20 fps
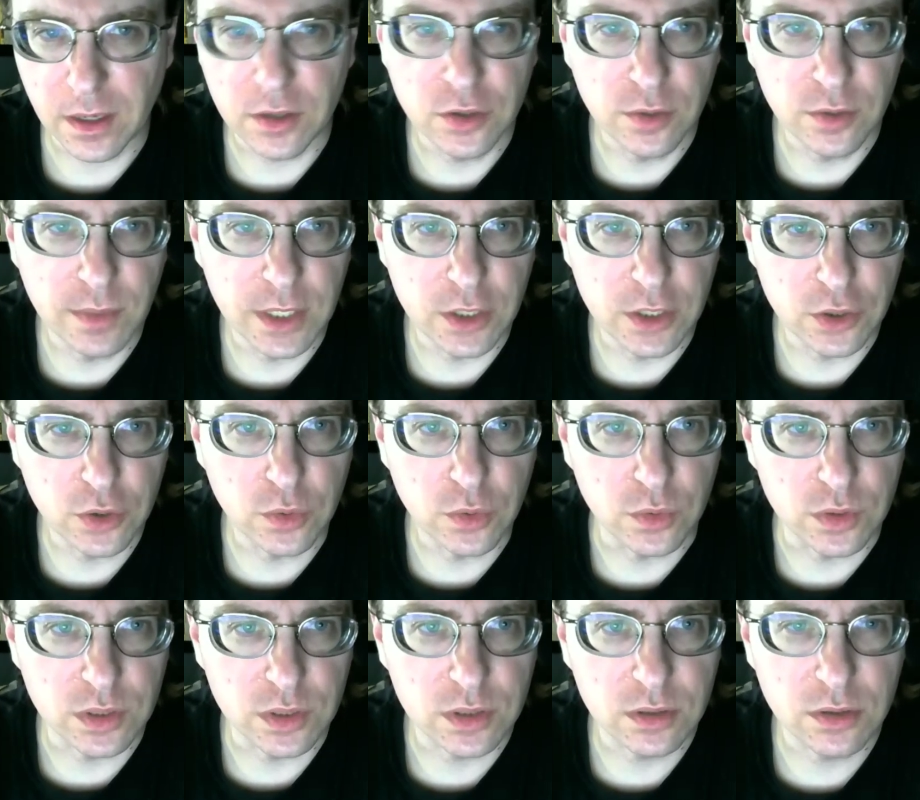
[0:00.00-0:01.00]
too many
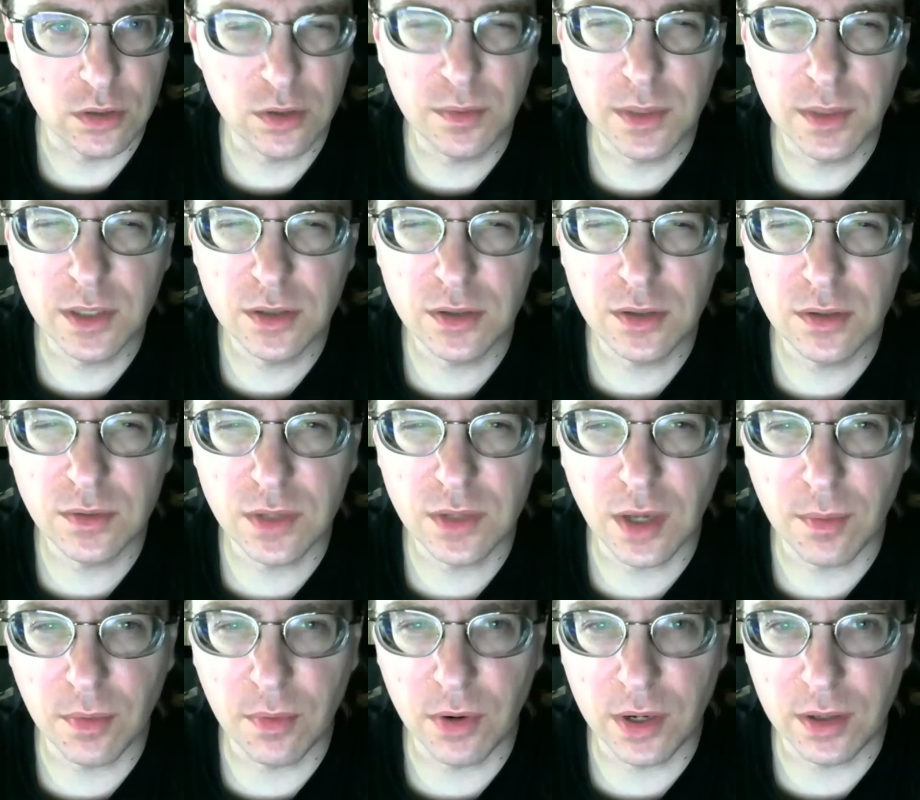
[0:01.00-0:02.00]
suits, too many suits
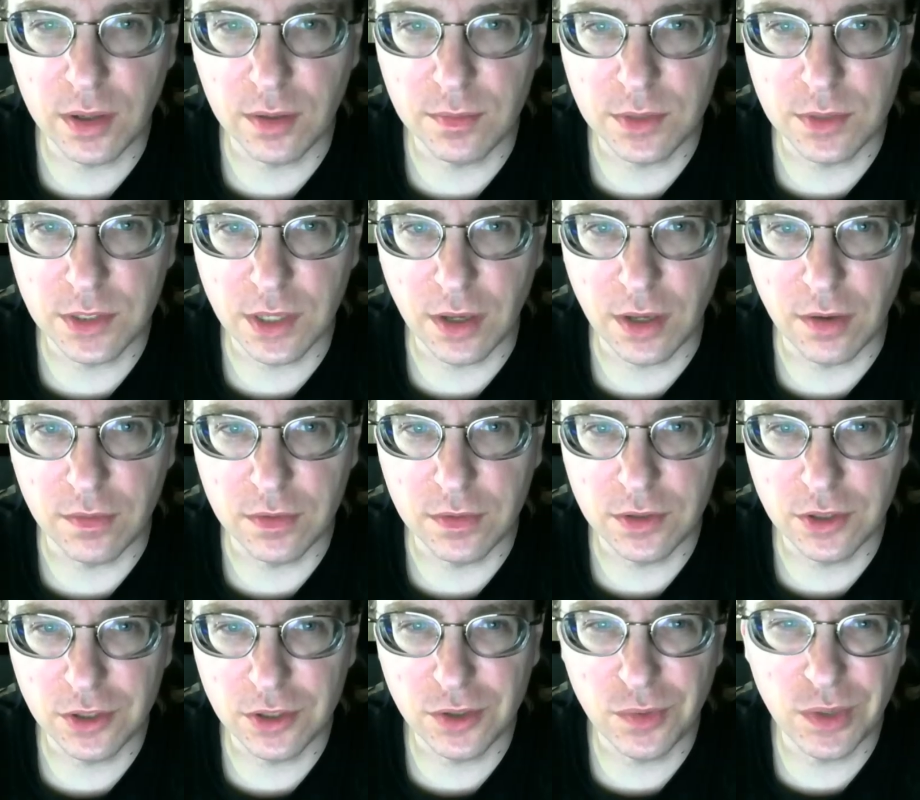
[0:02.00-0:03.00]
operating themselves,
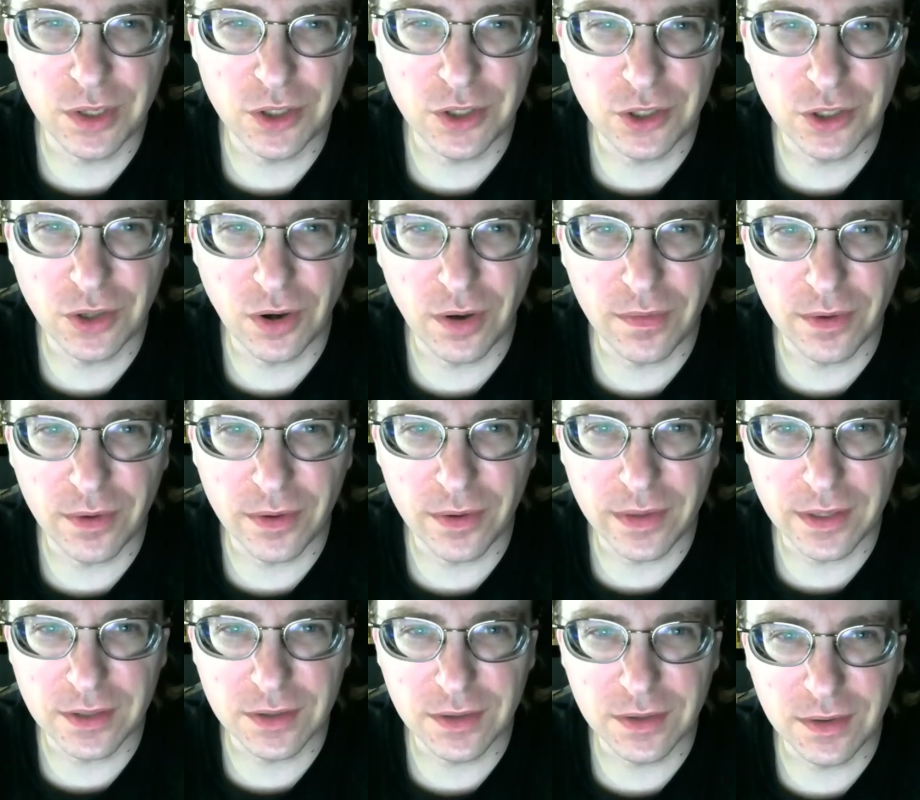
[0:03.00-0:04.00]
just so we could show off all
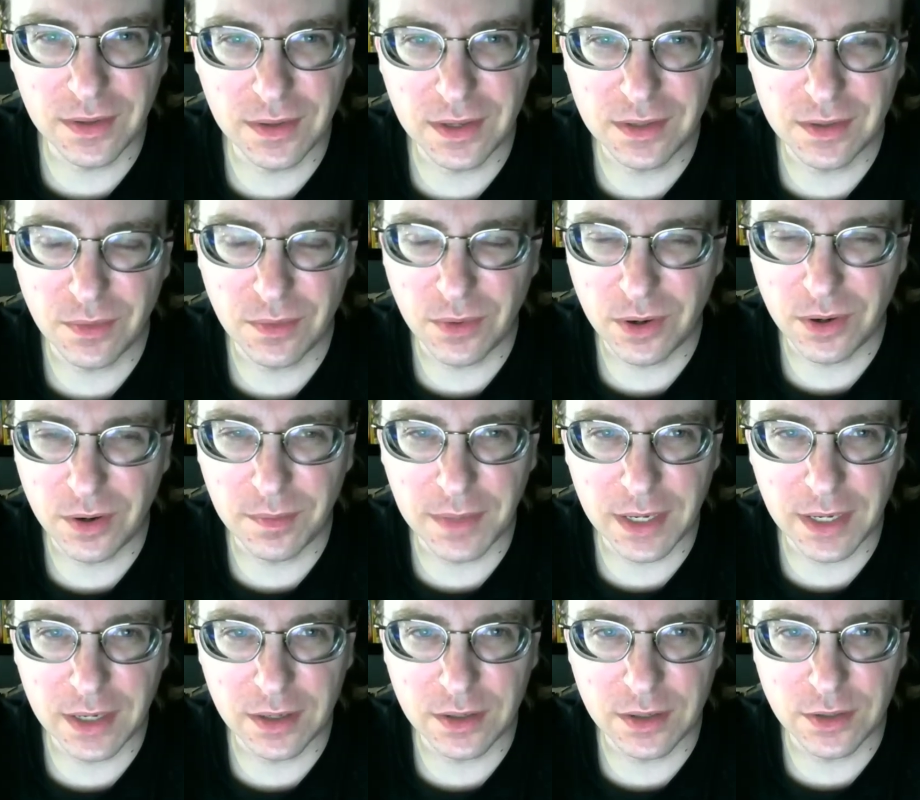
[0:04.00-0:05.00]
these things that we're going to
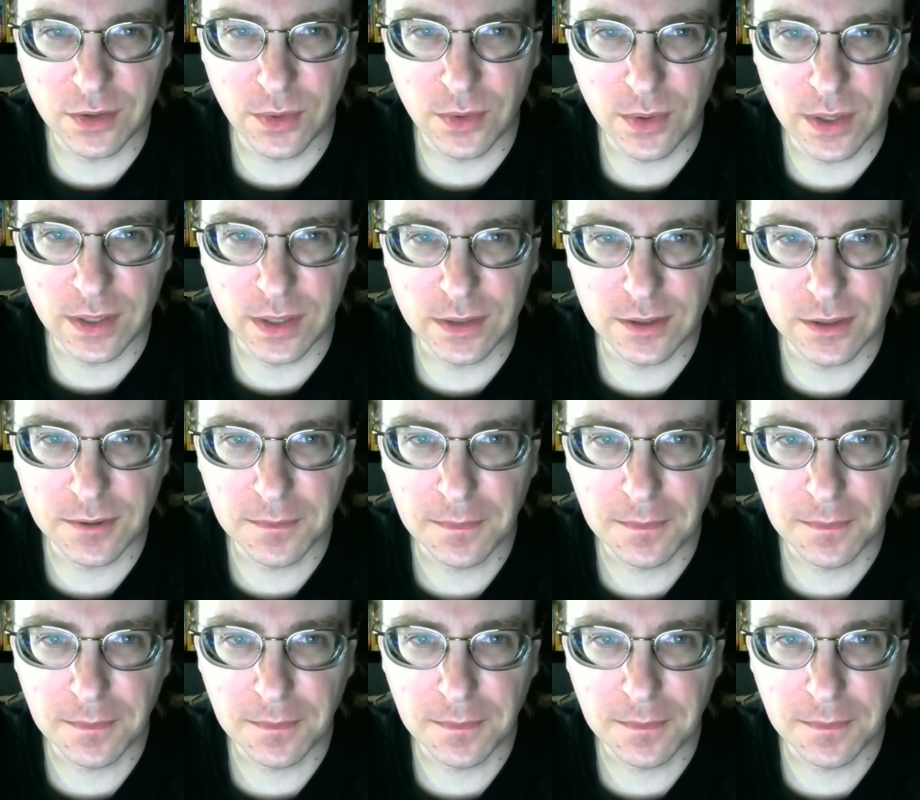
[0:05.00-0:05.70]
make into toys.